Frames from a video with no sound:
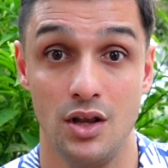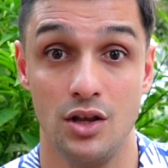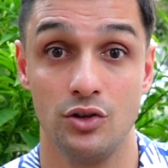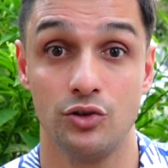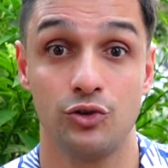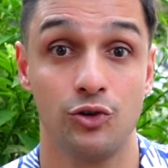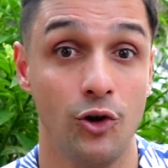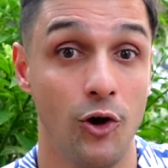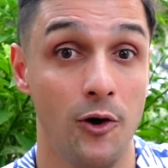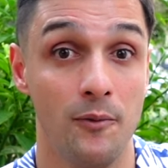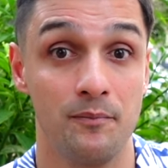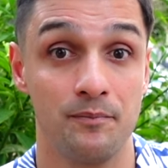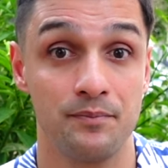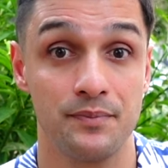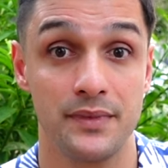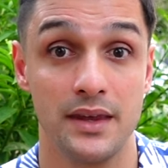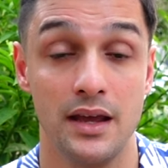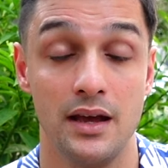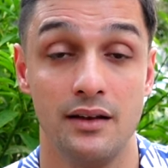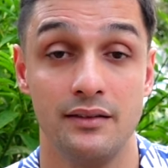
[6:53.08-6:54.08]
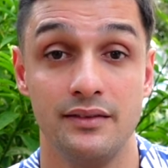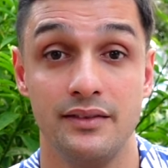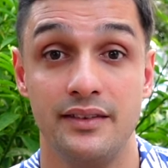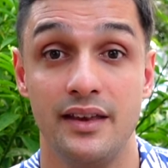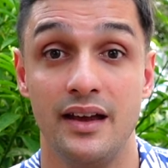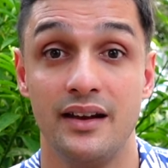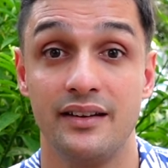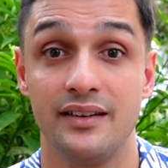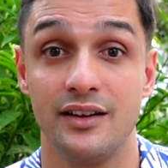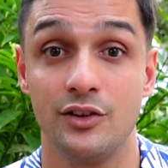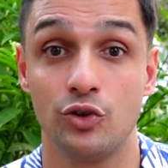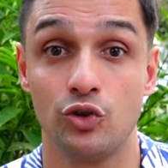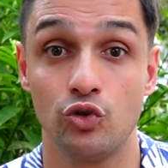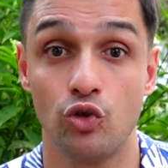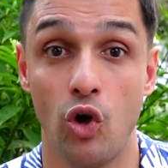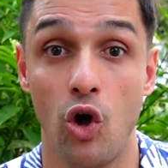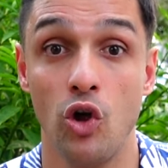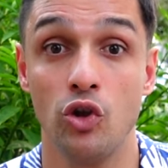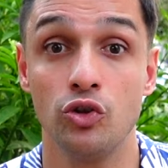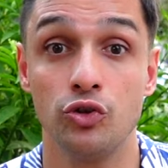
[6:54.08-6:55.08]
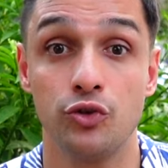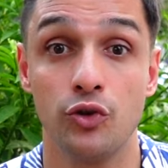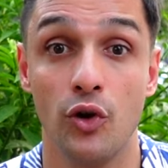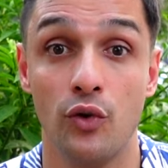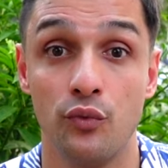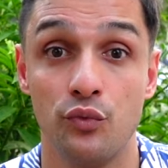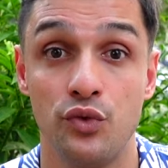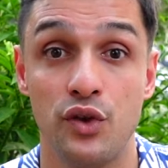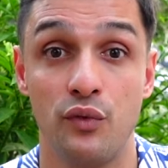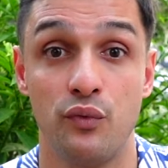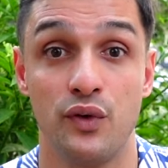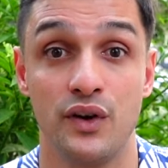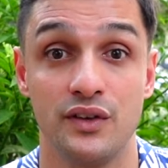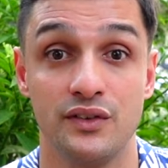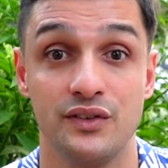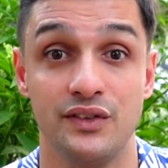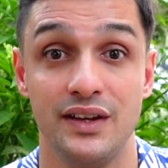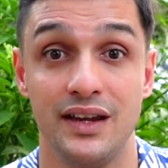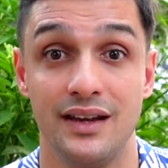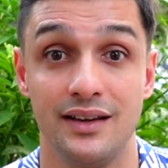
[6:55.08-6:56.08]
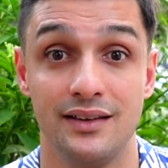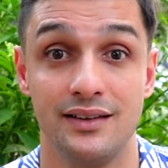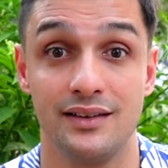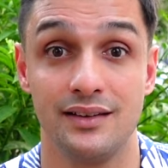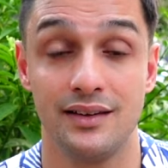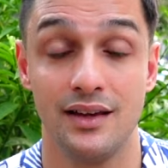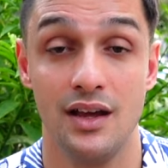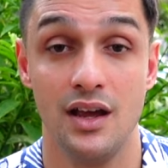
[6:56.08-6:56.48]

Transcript: So there's a tons of different things